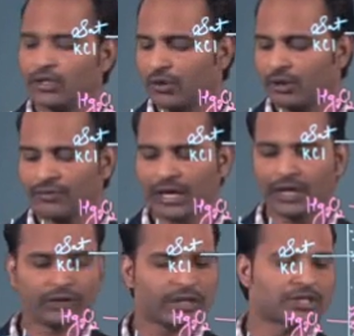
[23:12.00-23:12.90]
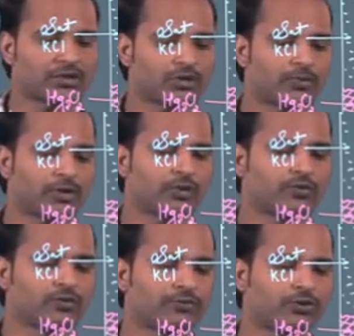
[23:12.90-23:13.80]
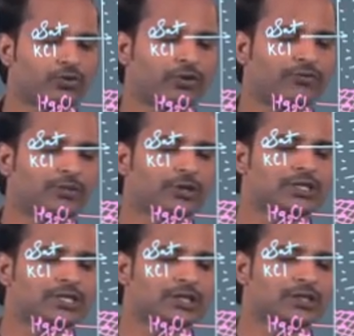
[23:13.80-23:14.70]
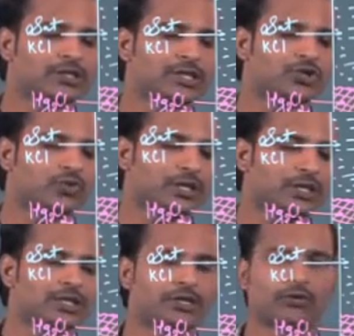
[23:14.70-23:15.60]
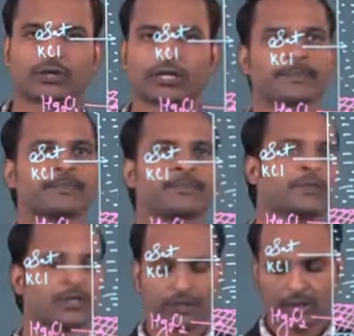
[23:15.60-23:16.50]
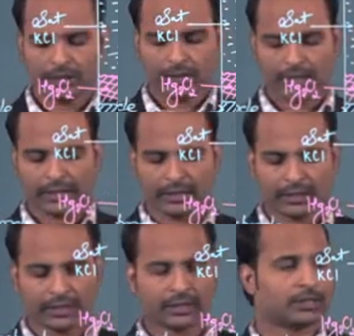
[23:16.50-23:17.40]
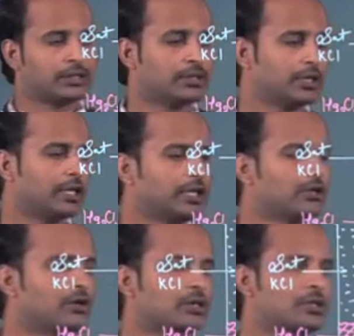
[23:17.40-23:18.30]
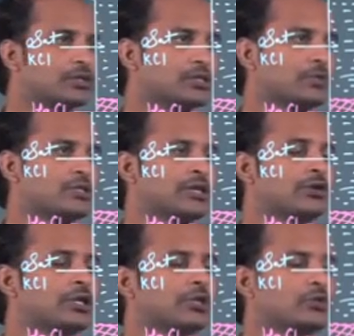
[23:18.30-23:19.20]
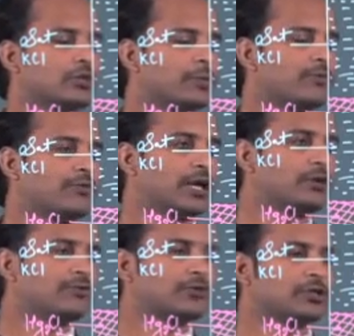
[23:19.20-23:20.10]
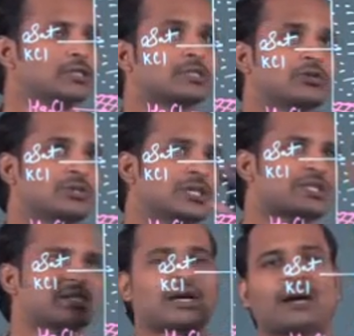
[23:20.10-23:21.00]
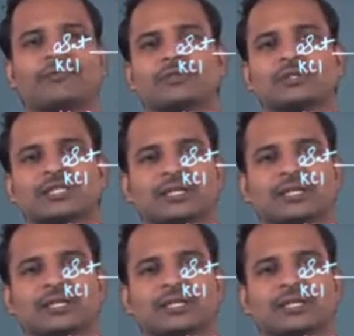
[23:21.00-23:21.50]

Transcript: naught value is 0.242. if I am considering the saturated, then only. Then E naught, suppose I wanted to know the value for this. So just after,